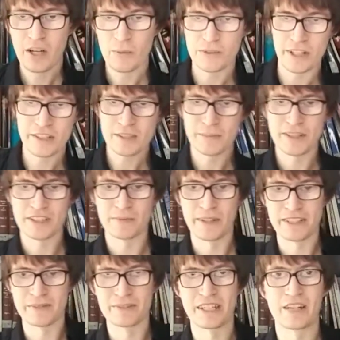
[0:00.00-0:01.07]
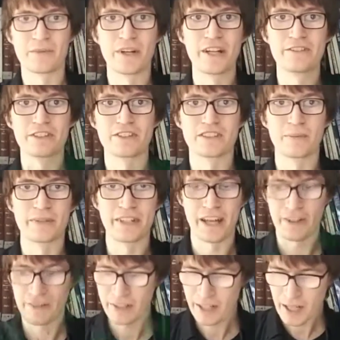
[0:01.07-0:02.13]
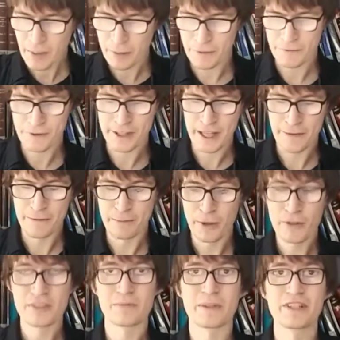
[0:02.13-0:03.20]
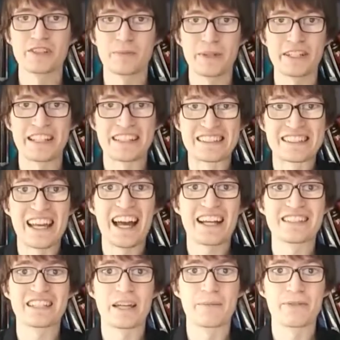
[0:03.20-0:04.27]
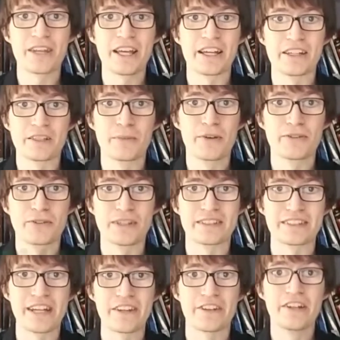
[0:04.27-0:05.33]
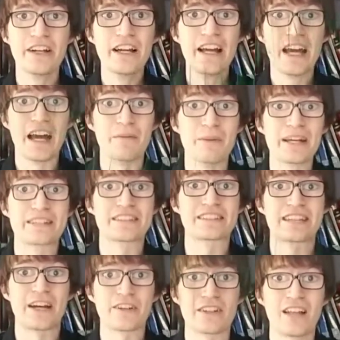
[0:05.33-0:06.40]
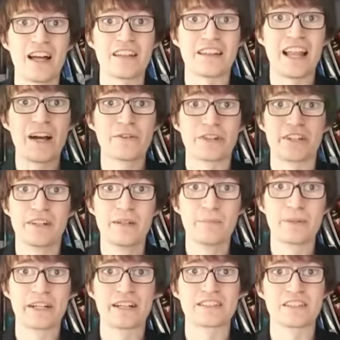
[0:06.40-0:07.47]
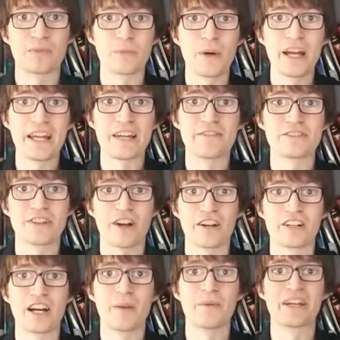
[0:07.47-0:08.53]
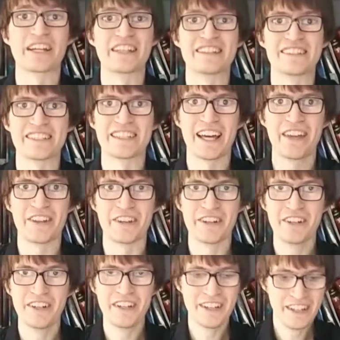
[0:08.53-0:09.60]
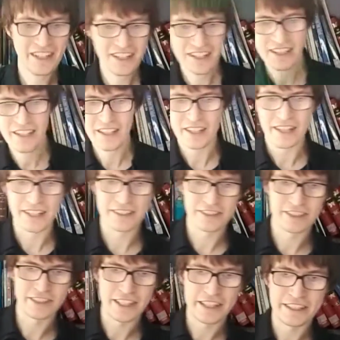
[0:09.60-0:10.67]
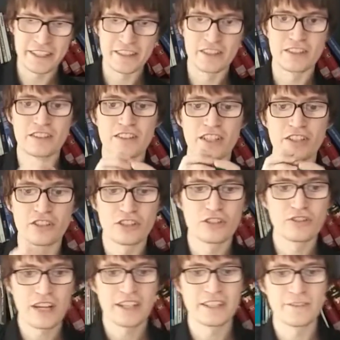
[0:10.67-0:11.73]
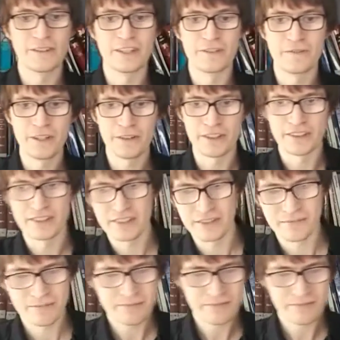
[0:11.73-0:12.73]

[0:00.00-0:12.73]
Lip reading: When this speaker is making some sound waves, it goes up and down. But if both speakers are playing the exact same thing and they're both doing it together, it makes the sound a lot louder because the waves are coming in together. It's constructive interference.